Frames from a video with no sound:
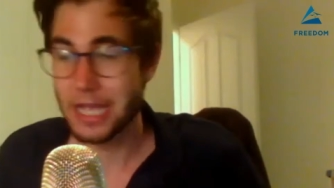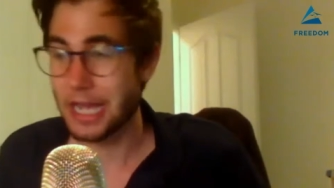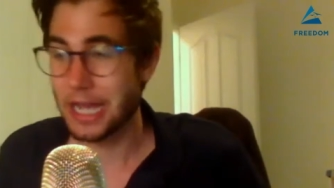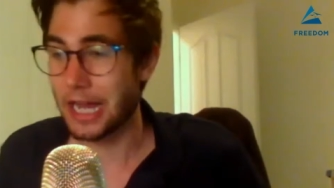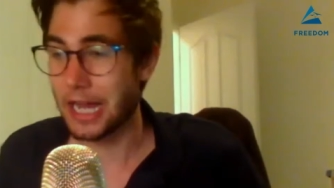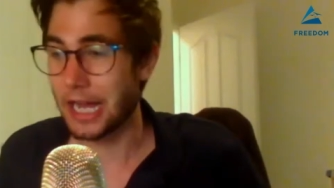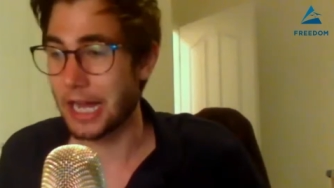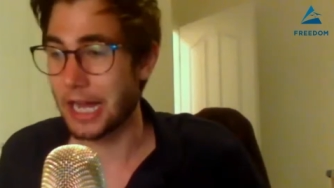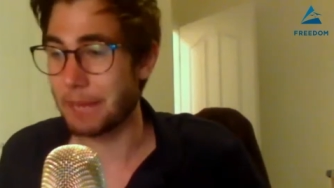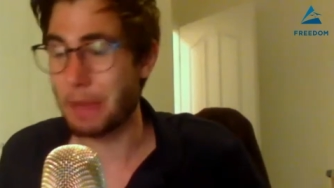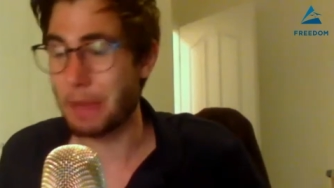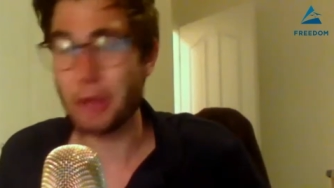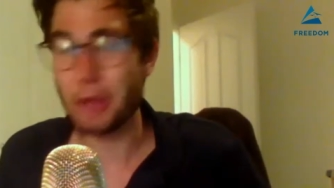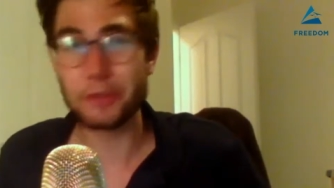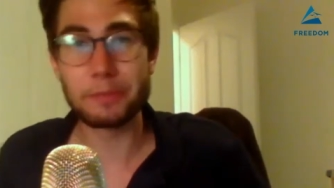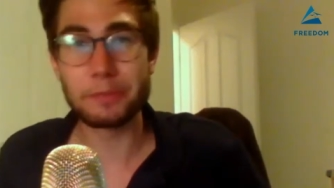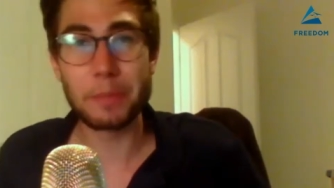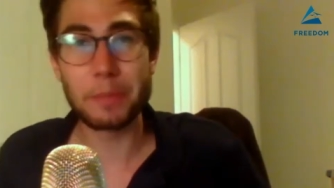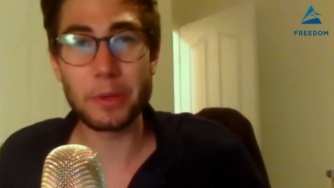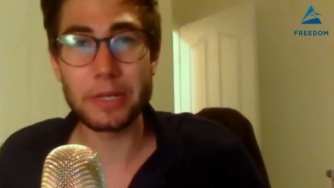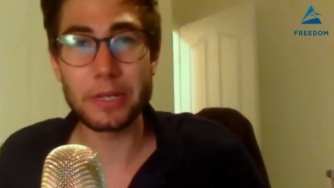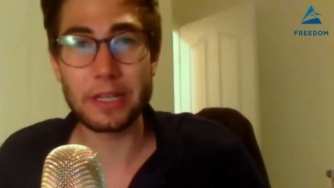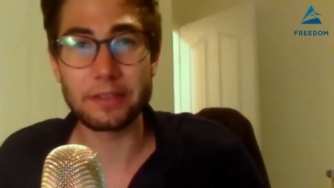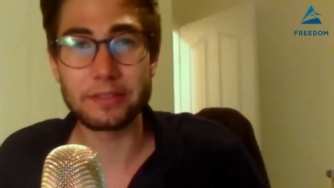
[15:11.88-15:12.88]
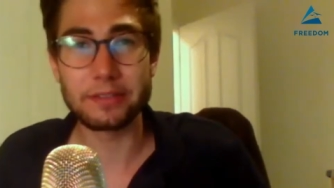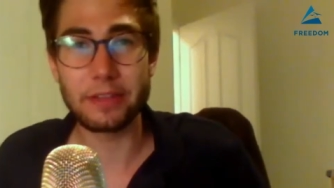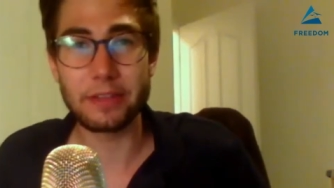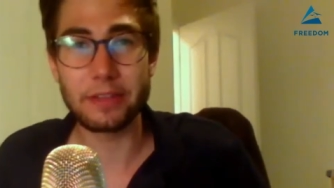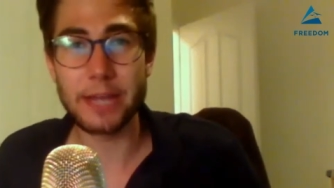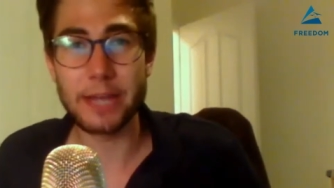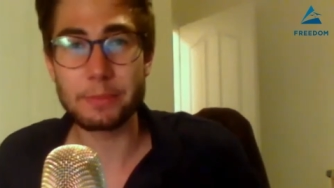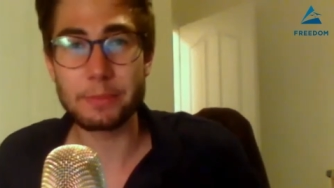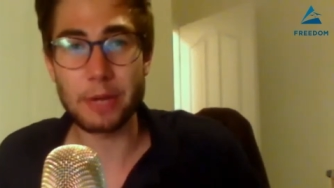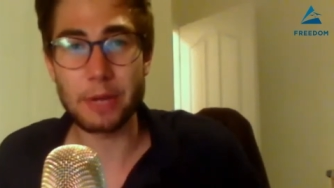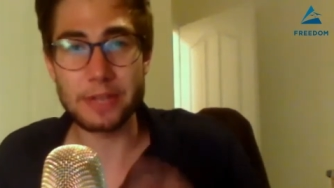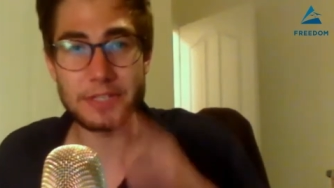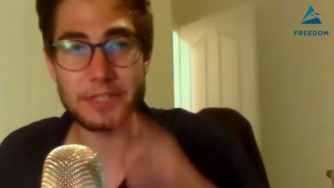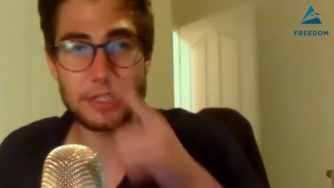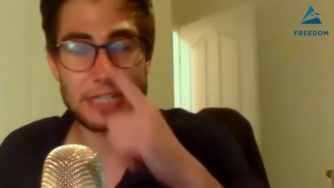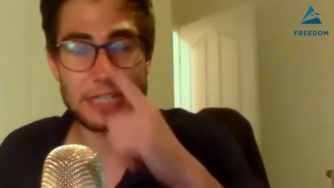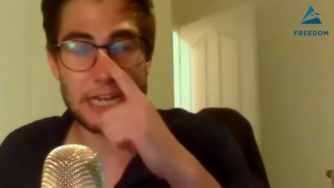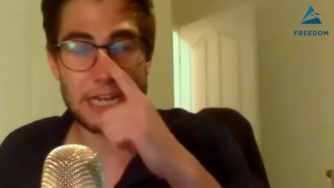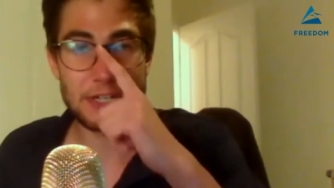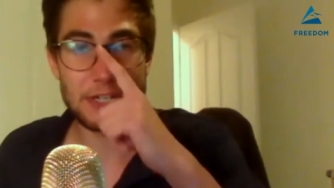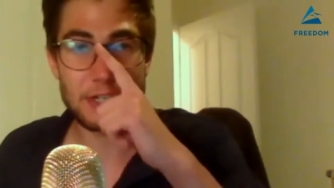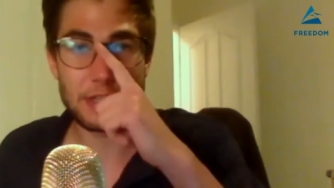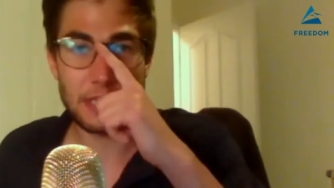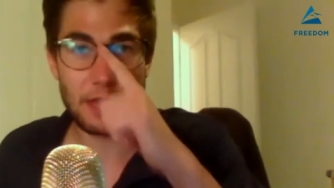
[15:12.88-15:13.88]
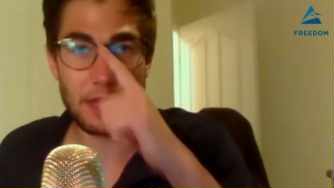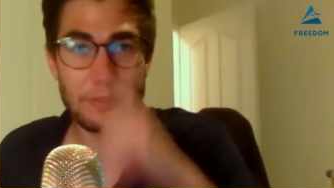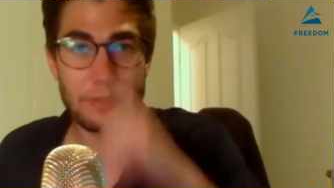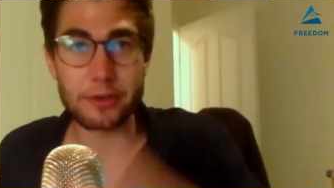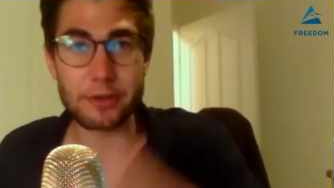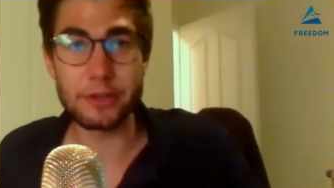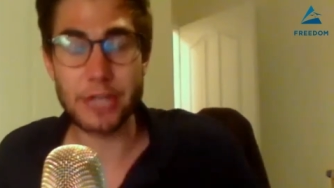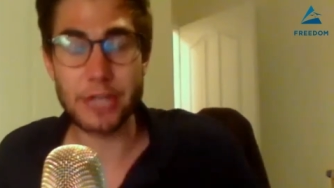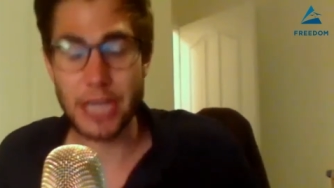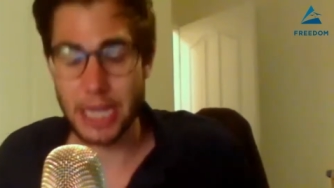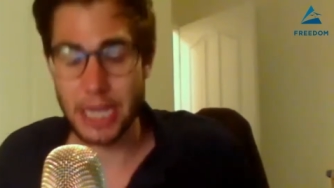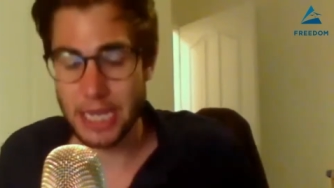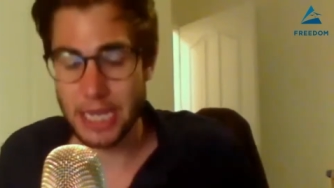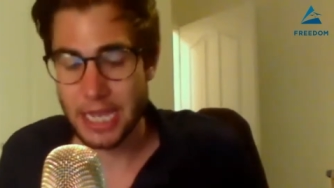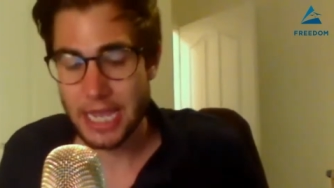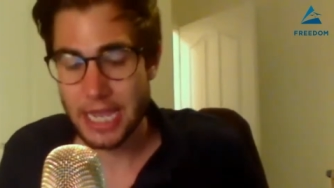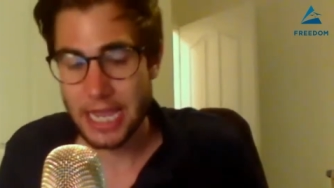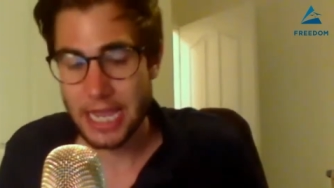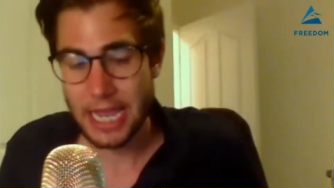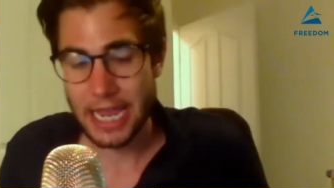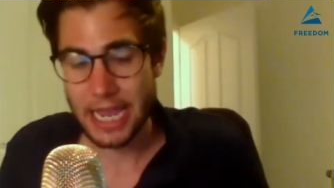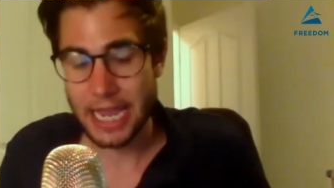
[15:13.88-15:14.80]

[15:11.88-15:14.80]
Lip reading: I was building a slide presentation the other day,